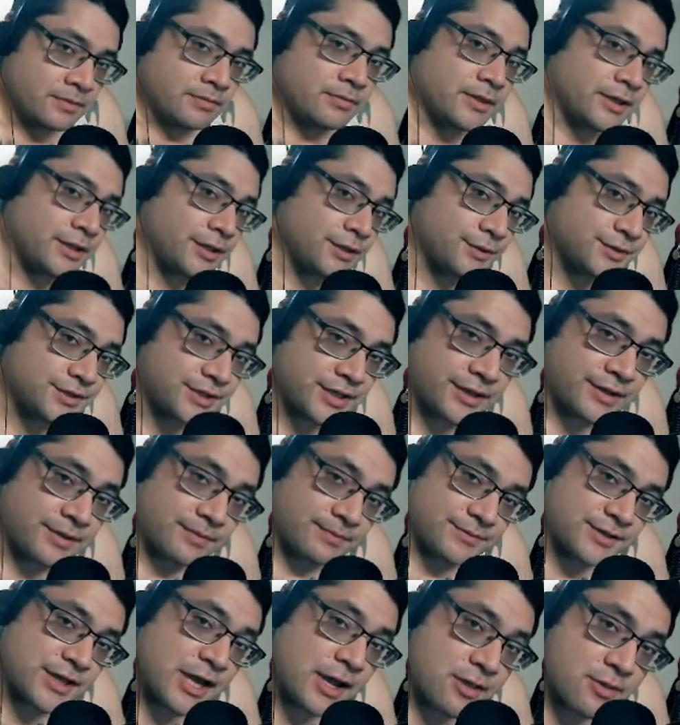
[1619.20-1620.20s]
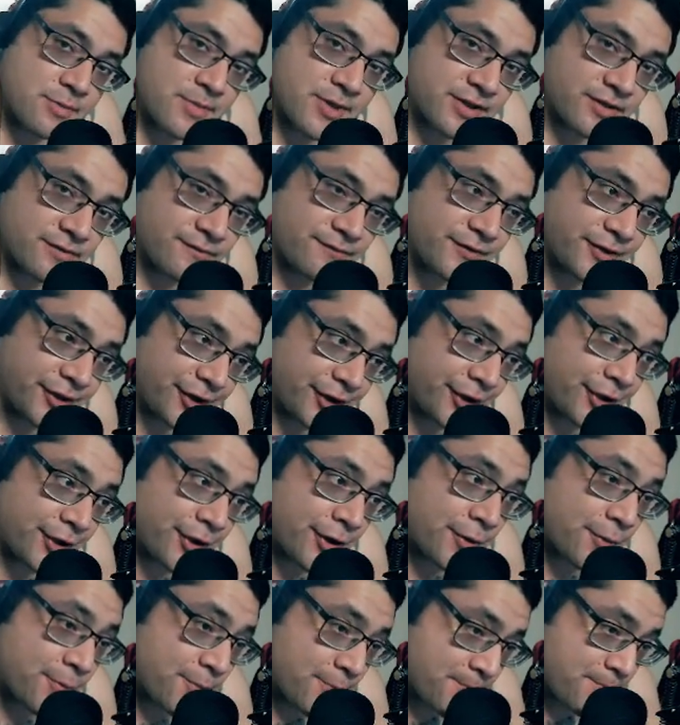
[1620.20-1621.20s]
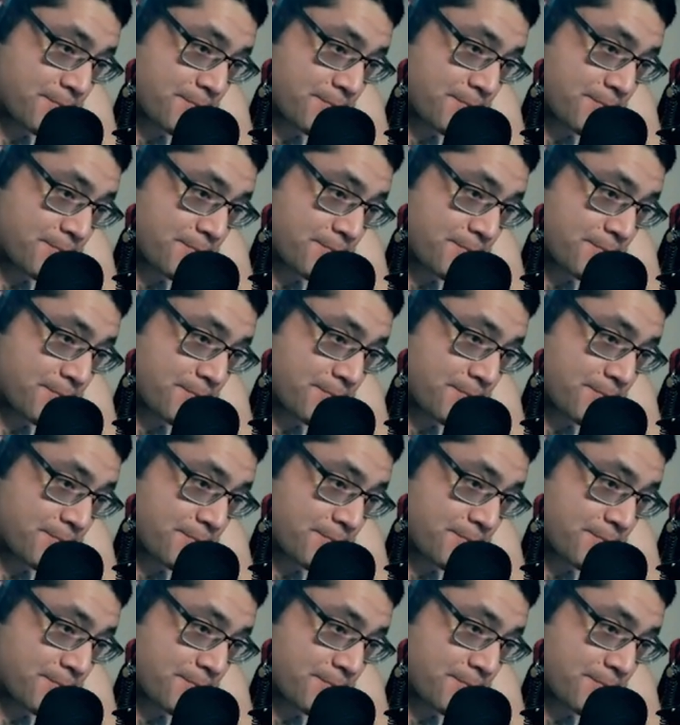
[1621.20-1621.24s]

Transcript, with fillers: And he was like, time to make a video.